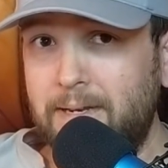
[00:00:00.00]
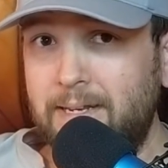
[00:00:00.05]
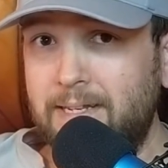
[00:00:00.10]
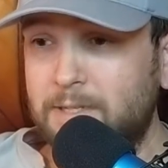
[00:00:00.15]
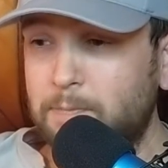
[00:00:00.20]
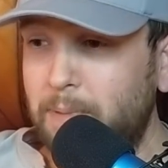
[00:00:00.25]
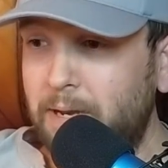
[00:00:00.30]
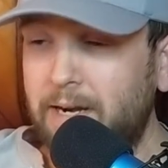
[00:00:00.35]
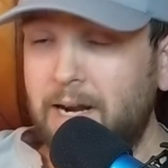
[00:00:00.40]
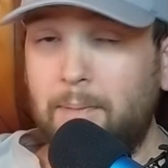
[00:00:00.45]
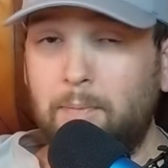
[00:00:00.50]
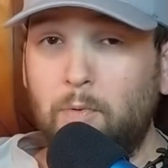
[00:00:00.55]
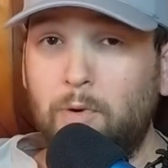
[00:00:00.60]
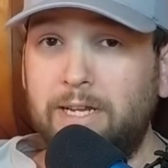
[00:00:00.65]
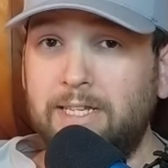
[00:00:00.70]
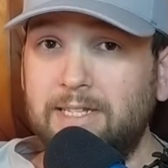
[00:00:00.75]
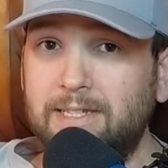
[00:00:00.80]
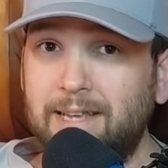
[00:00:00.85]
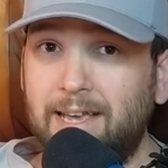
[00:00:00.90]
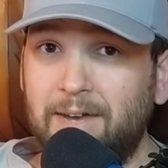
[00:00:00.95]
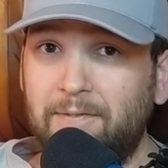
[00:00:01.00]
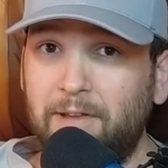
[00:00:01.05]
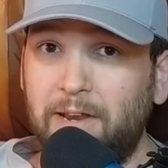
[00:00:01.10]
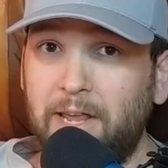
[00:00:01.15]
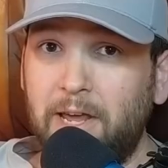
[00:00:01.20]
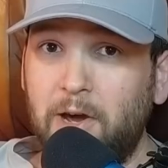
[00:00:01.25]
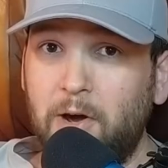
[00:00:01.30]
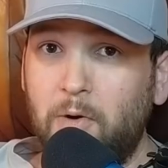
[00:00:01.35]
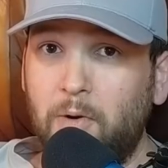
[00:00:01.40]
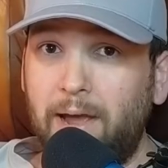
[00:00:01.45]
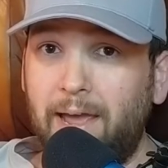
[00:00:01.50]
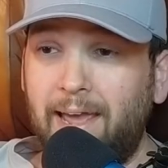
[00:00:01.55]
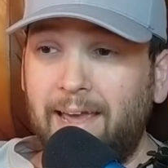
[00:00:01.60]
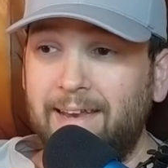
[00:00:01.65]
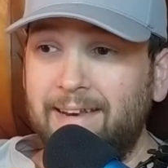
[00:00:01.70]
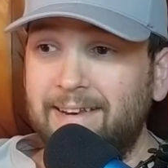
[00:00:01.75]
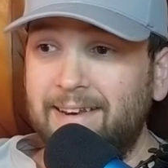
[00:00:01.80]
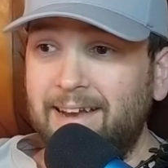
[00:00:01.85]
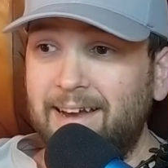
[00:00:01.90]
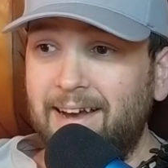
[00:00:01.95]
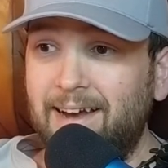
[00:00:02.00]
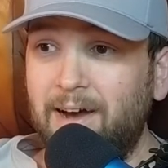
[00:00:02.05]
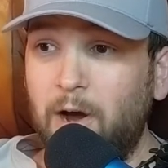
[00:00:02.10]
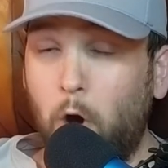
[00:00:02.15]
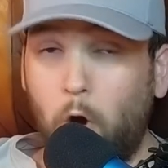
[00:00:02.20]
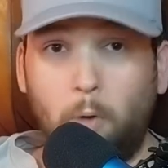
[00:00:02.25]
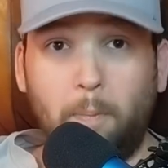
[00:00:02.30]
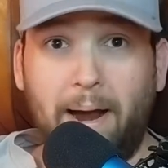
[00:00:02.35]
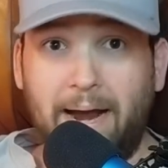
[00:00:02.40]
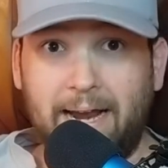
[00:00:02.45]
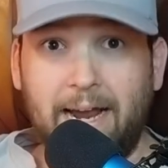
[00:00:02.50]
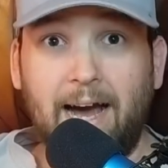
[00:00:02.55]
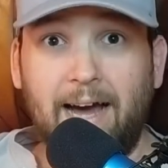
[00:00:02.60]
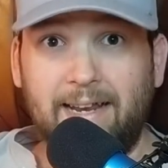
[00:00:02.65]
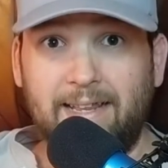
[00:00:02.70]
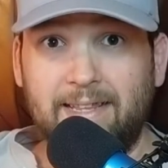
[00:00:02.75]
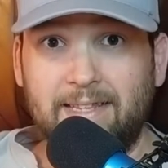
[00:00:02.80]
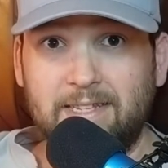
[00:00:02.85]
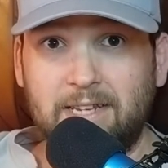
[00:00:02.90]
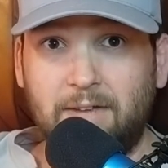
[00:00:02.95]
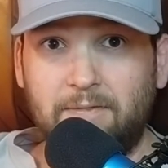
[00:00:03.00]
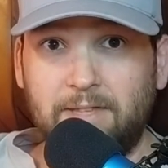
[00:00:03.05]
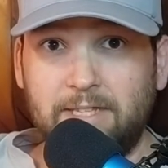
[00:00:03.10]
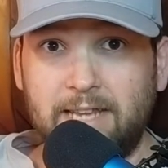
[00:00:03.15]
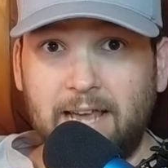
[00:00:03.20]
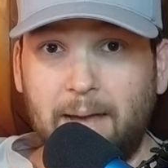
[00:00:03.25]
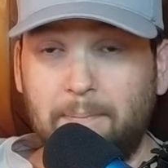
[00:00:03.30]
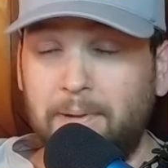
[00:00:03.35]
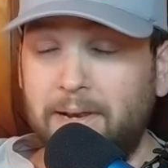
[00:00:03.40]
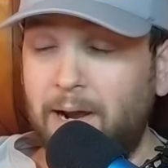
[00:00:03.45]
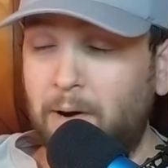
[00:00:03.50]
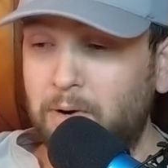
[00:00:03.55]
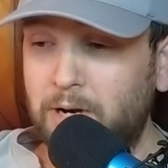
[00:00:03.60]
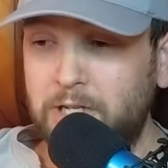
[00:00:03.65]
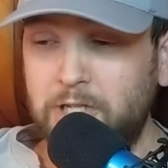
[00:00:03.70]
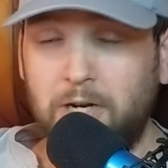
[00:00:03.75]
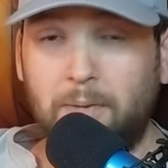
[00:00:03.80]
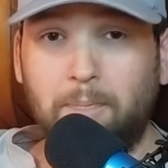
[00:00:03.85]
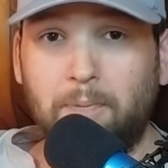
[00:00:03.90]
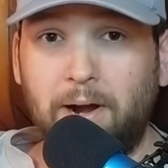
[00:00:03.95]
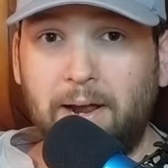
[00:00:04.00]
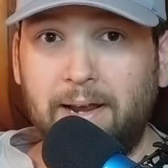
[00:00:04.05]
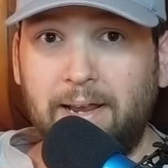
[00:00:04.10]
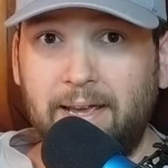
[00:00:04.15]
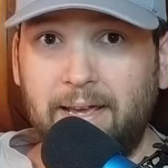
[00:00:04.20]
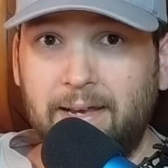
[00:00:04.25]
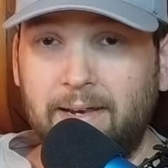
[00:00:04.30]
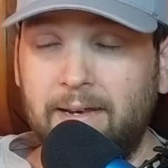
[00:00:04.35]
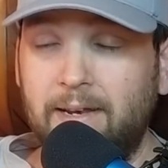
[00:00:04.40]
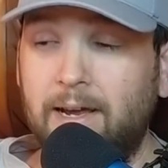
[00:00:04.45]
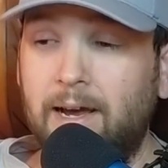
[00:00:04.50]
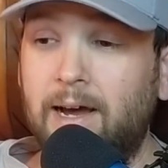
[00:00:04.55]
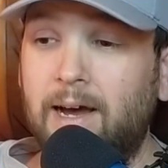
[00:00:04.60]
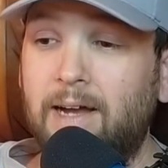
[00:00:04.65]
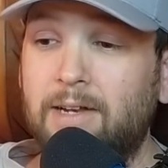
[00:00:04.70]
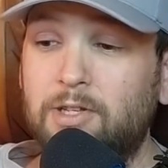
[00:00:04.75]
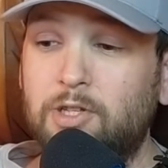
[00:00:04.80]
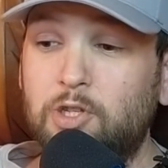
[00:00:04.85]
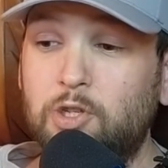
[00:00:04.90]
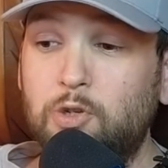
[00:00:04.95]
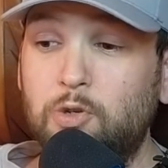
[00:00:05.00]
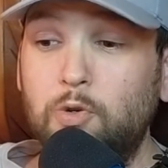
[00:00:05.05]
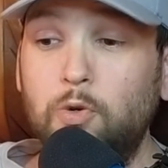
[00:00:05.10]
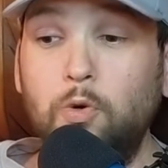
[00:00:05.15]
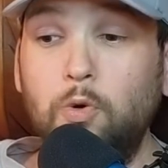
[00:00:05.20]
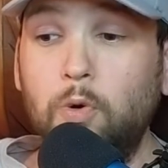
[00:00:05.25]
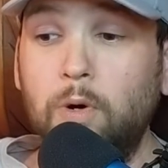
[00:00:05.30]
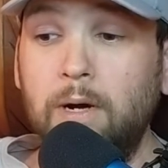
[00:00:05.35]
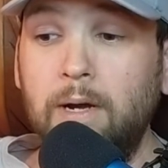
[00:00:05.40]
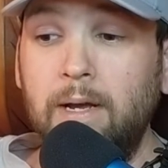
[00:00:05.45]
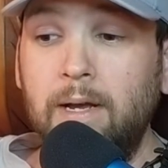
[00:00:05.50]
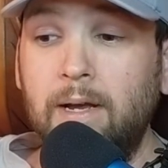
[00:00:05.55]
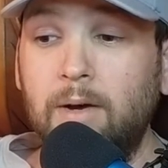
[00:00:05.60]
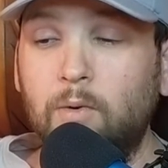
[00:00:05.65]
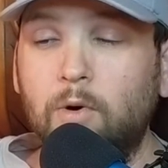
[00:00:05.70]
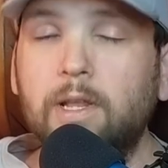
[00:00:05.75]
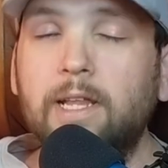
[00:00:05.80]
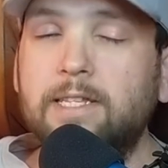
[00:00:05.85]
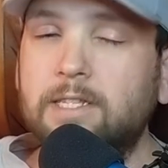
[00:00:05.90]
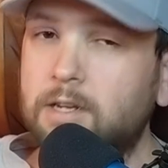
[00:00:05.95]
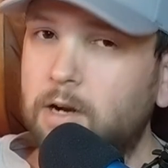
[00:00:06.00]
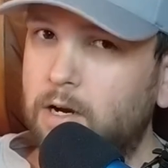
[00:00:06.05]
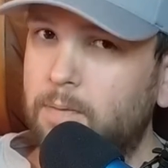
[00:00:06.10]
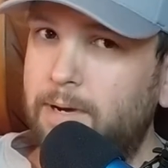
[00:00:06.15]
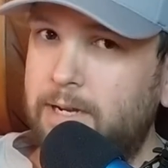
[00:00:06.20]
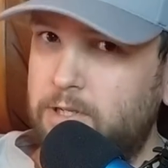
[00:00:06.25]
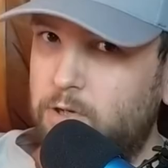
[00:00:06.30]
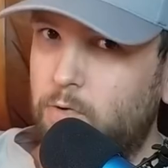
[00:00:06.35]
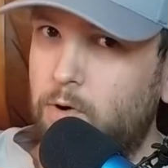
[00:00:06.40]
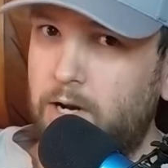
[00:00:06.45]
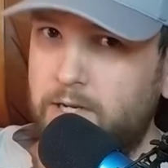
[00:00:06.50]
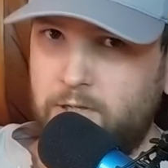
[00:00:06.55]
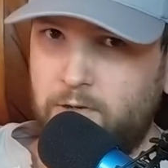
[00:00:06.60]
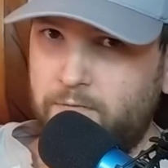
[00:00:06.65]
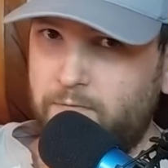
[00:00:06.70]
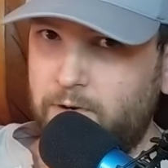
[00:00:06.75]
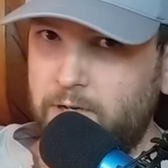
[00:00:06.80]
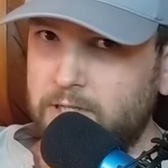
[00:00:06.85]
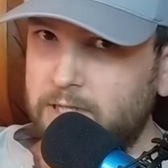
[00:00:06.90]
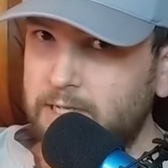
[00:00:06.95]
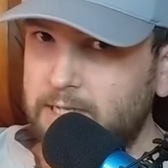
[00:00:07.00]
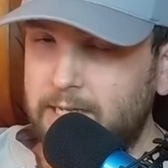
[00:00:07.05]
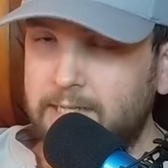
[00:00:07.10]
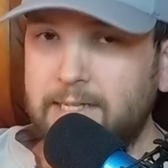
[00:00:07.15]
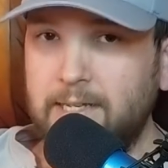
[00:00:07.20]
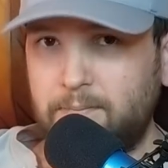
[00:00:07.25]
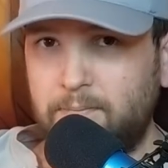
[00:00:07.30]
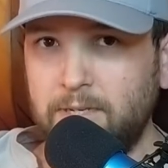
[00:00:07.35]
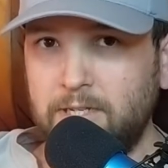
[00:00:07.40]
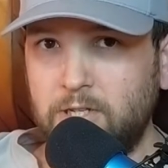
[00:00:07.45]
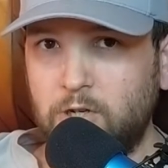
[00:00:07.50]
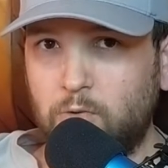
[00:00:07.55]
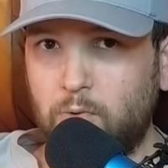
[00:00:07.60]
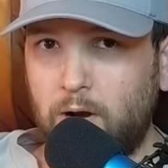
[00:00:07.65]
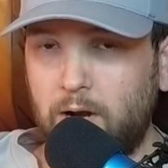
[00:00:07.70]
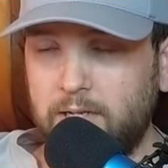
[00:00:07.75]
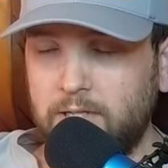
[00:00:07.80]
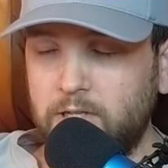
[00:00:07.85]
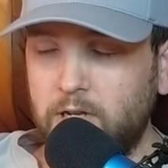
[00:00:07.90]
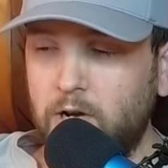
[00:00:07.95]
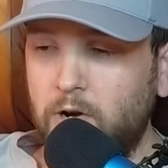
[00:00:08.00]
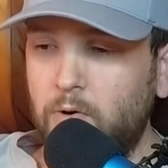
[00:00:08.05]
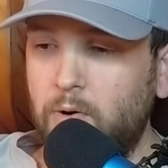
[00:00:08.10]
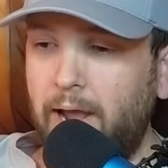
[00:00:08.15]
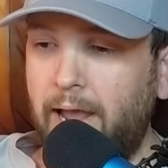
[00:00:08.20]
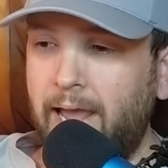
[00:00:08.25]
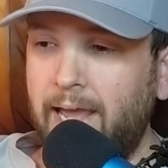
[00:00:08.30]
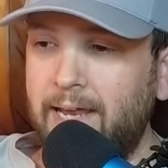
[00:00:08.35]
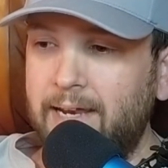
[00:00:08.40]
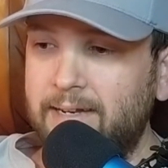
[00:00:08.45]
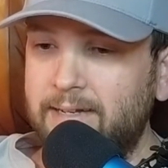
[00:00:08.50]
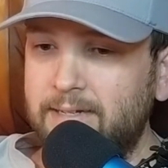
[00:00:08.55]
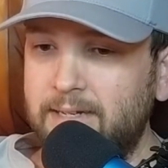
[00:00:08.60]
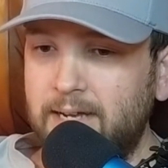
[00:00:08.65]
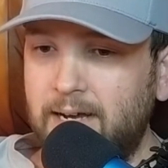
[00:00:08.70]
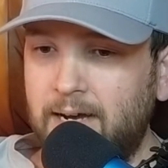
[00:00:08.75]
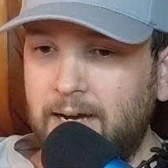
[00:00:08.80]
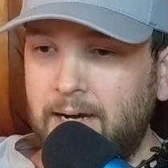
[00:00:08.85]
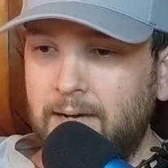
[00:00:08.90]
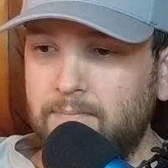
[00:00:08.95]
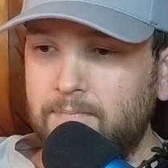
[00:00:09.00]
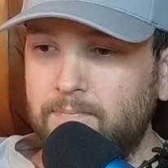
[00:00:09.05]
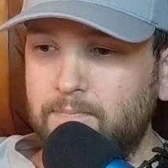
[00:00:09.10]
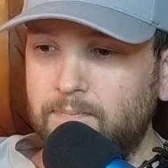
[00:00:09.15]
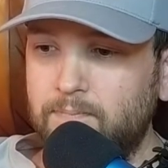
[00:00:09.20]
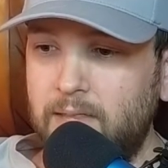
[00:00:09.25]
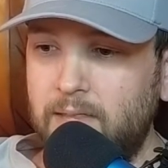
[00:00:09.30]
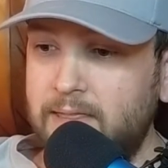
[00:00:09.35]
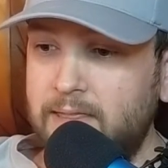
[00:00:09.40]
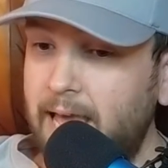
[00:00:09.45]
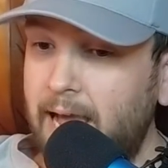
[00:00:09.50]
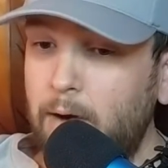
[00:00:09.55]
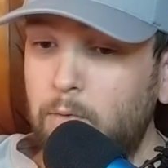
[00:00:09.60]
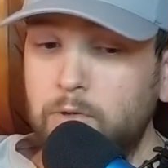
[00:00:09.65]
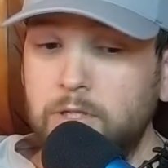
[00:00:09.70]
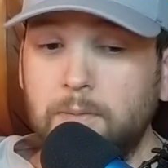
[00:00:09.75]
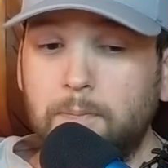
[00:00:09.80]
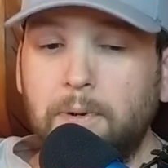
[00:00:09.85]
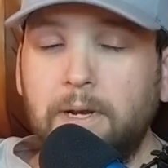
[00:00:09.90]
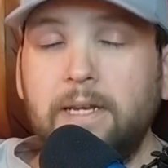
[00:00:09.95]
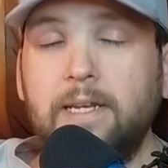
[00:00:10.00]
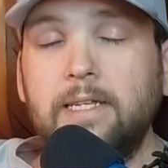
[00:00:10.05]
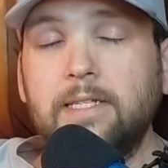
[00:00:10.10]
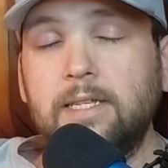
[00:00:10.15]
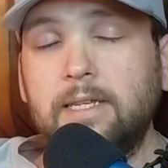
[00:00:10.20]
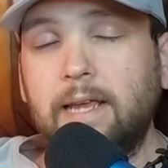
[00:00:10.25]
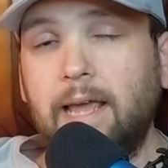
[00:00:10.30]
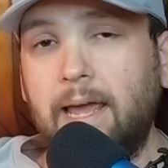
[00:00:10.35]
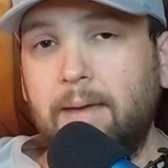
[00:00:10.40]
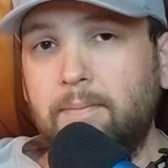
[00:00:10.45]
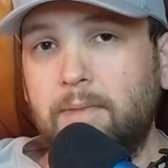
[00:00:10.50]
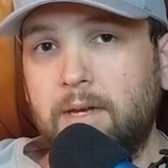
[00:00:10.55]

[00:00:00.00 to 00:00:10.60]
It's been a couple weeks since I had a video, and oh my god, at the stuff that's happened, I want to jump right in well, let's talk about Toronto first, because I did miss Toronto, and that was a pretty decent game.